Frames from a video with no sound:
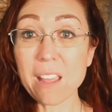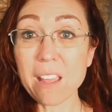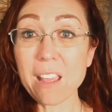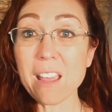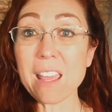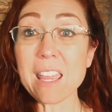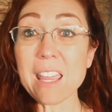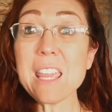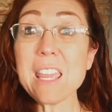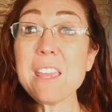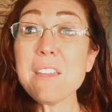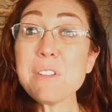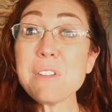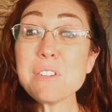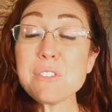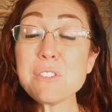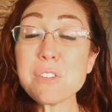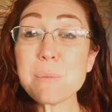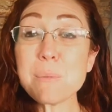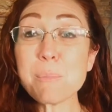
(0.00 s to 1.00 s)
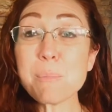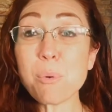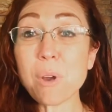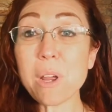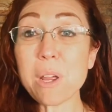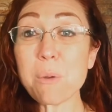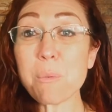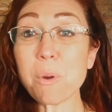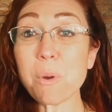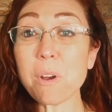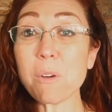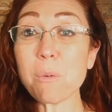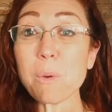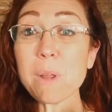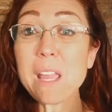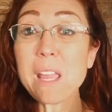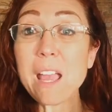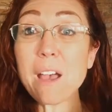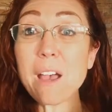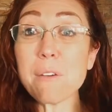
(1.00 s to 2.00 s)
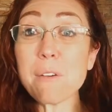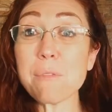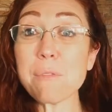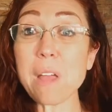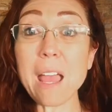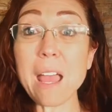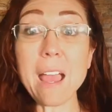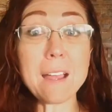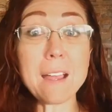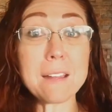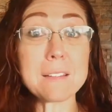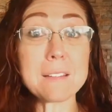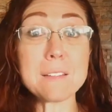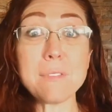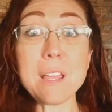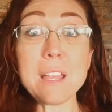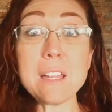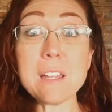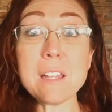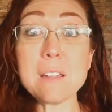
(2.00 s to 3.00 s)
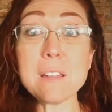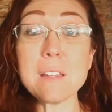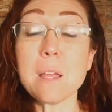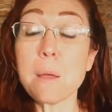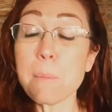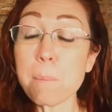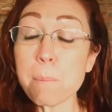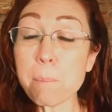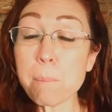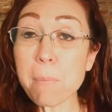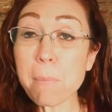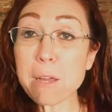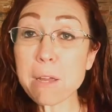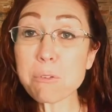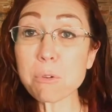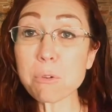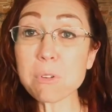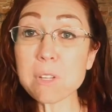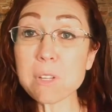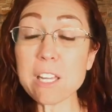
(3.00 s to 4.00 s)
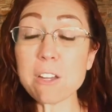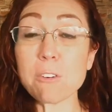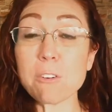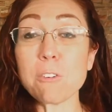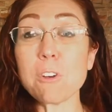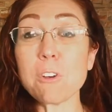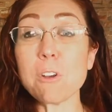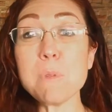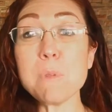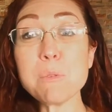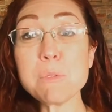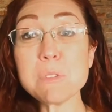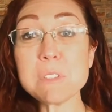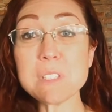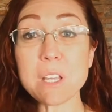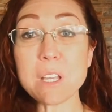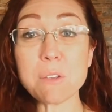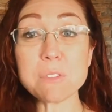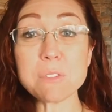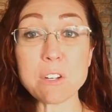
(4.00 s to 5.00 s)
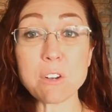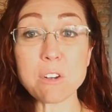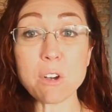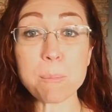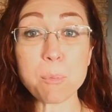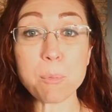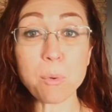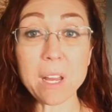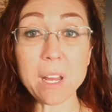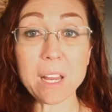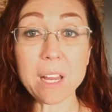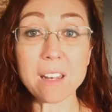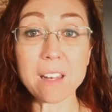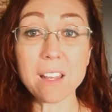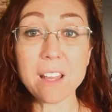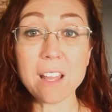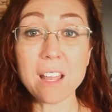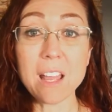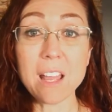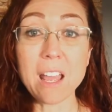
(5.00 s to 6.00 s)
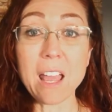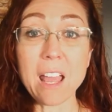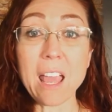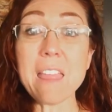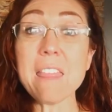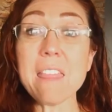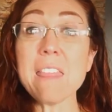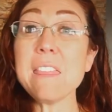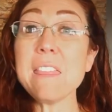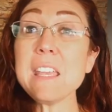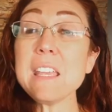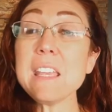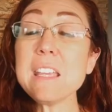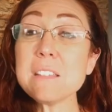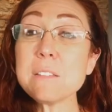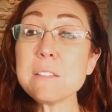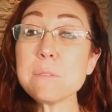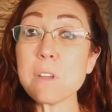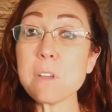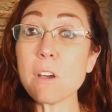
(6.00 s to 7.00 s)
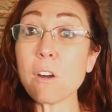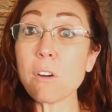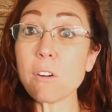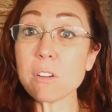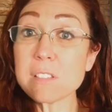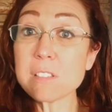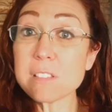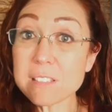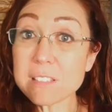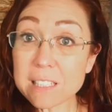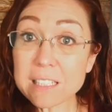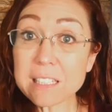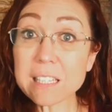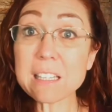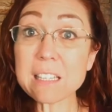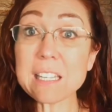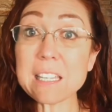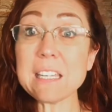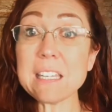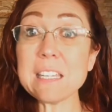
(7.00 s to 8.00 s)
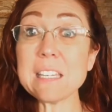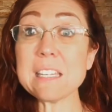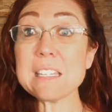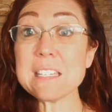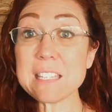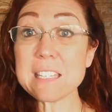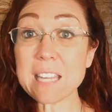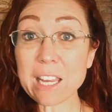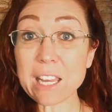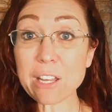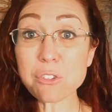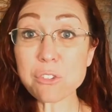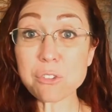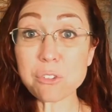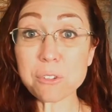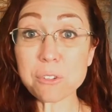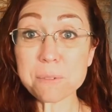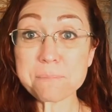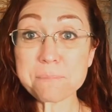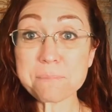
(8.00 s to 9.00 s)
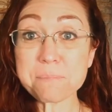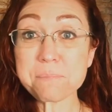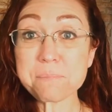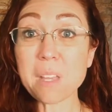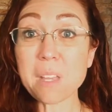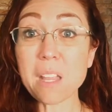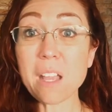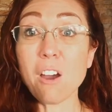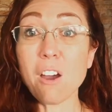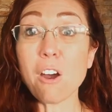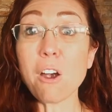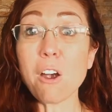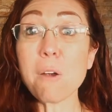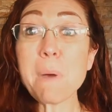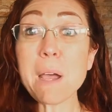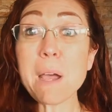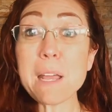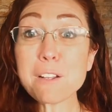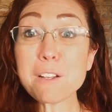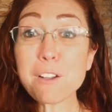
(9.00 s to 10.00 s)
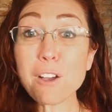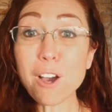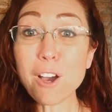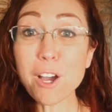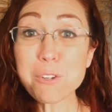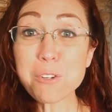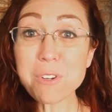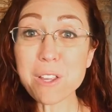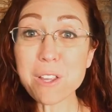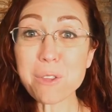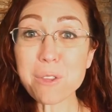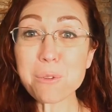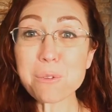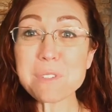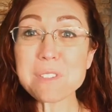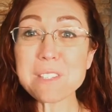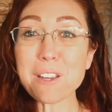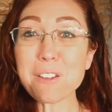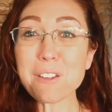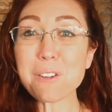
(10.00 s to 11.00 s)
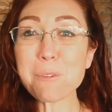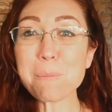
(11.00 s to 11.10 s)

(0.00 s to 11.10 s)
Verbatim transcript: even to the point where we have activated microglia or immune cells in our brain. And these are signaling danger. Our mitochondria, those cellular